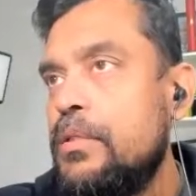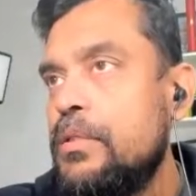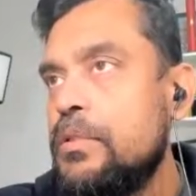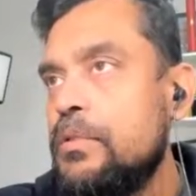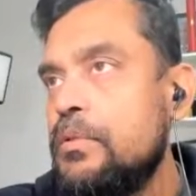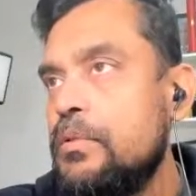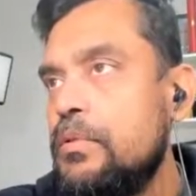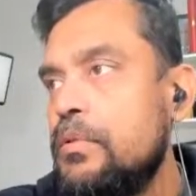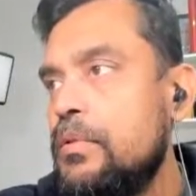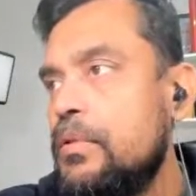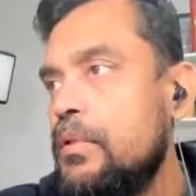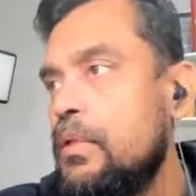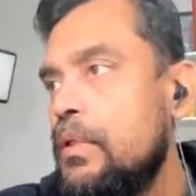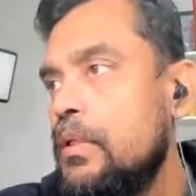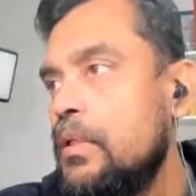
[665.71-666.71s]
do
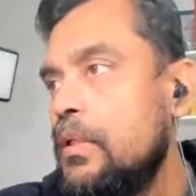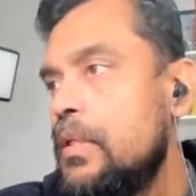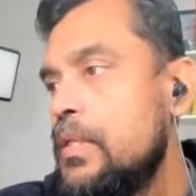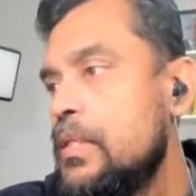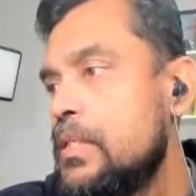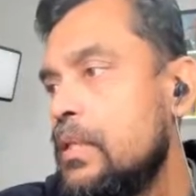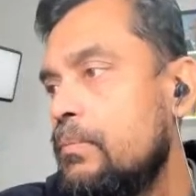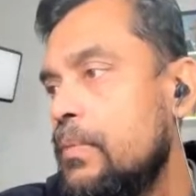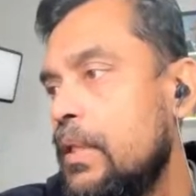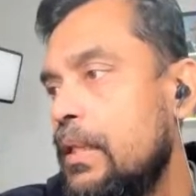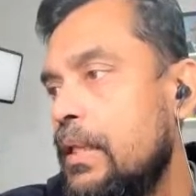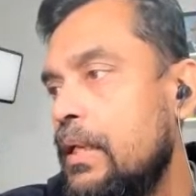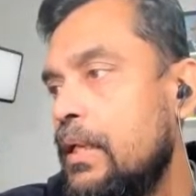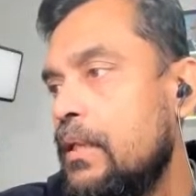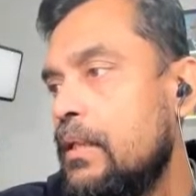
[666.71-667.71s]
something like